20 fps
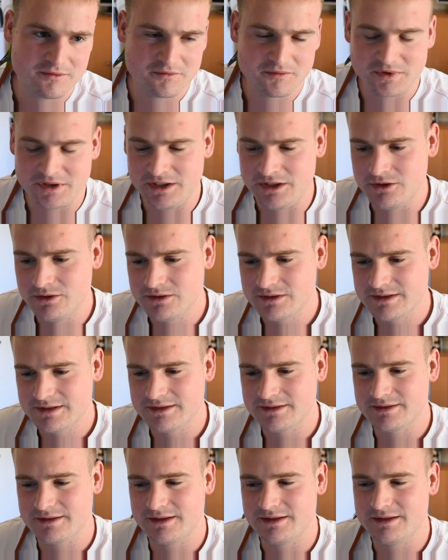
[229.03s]

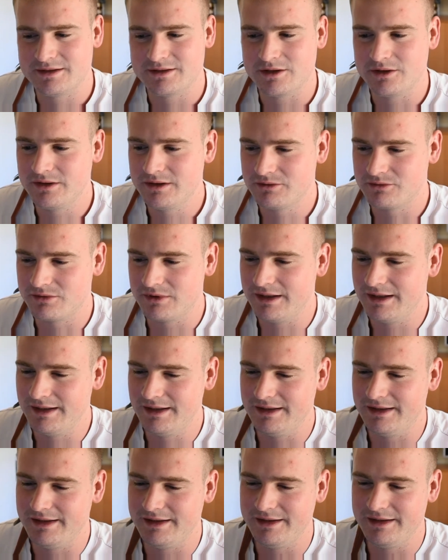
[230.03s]
use is only
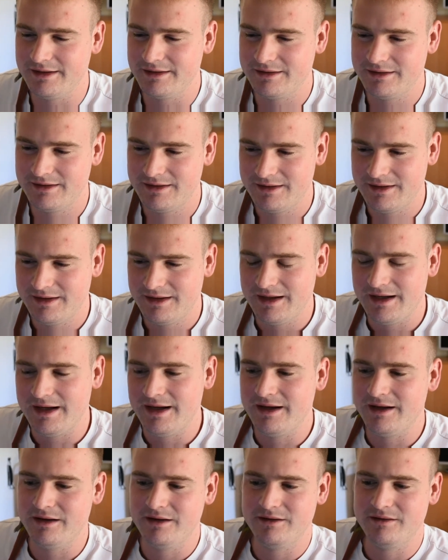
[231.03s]
really
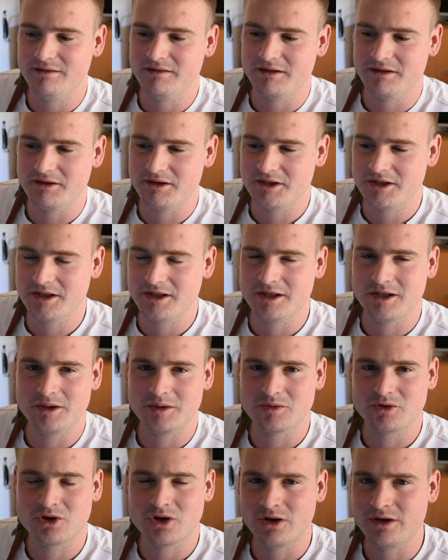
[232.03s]
in
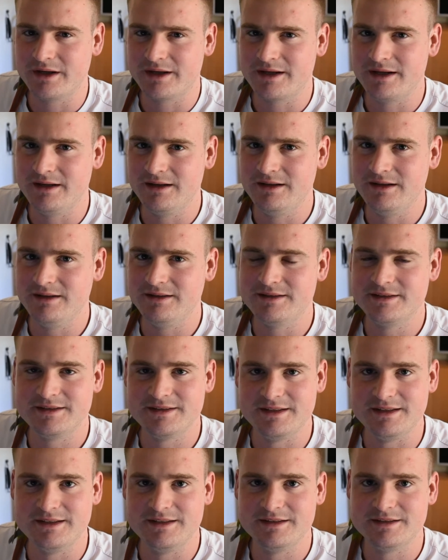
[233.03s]
chronic kidney
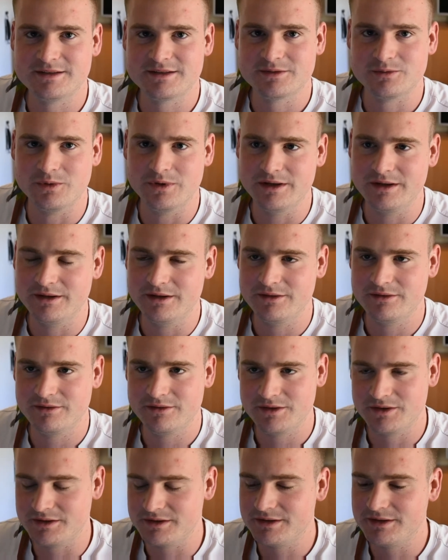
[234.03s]
disease, where
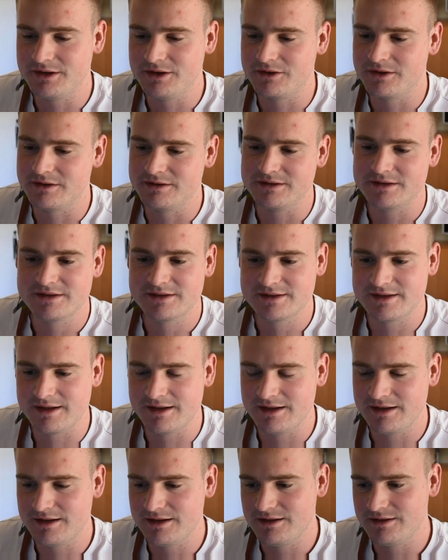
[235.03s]
you can
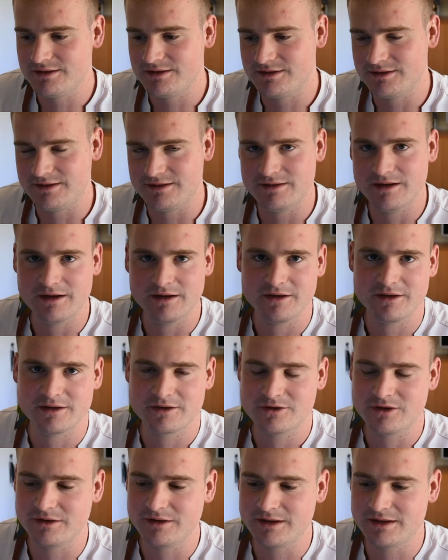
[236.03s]
stage
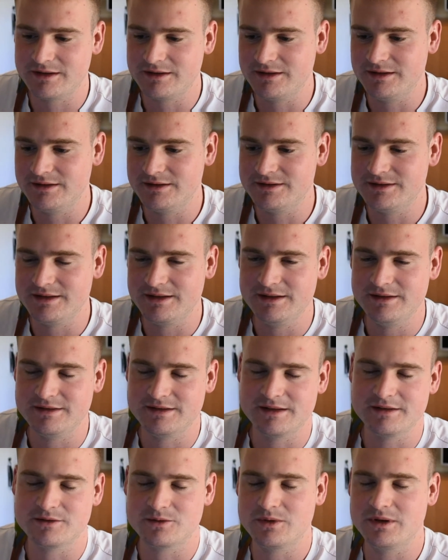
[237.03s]
chronic kidney disease
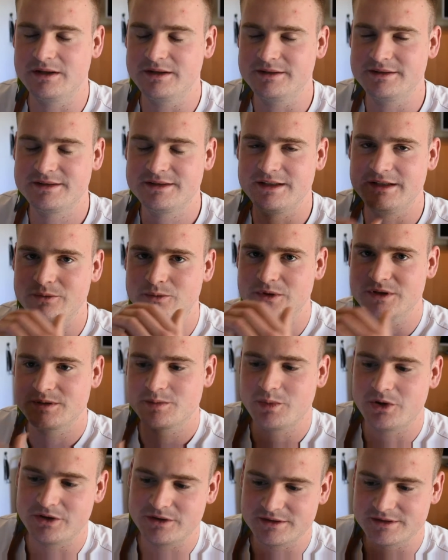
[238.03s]
as well as see
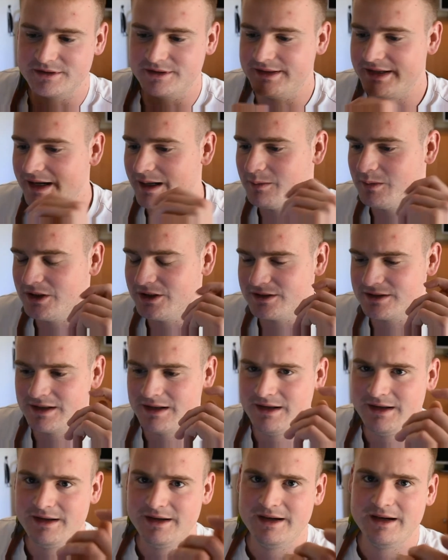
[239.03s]
which parts are damaged,
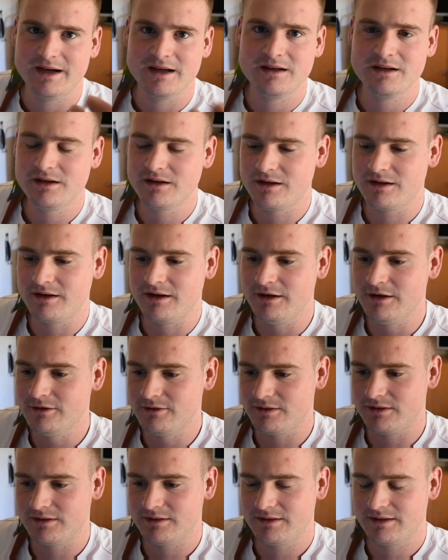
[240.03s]
and in
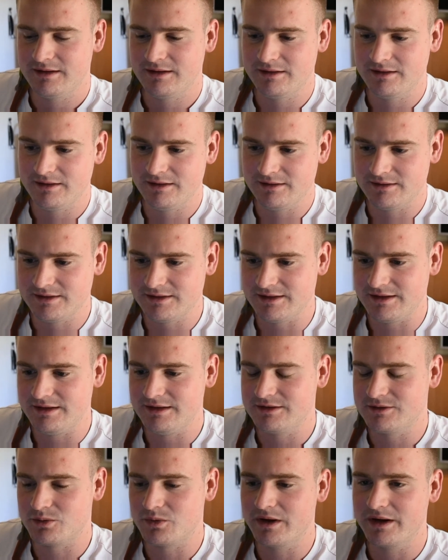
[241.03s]
acute kidney
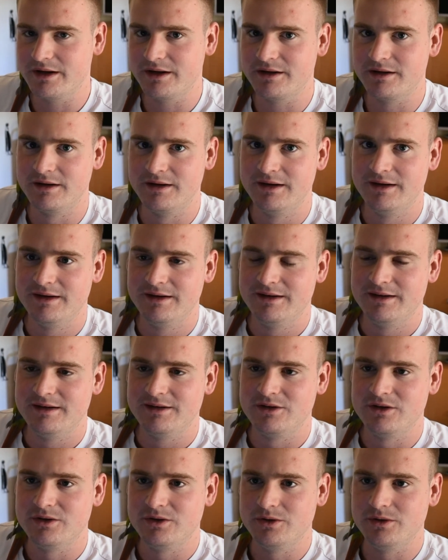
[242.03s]
disease where
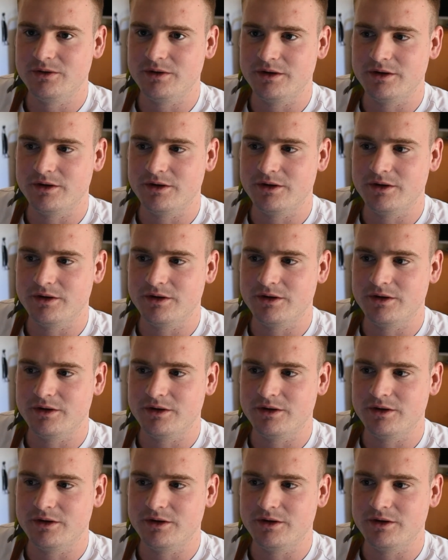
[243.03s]
you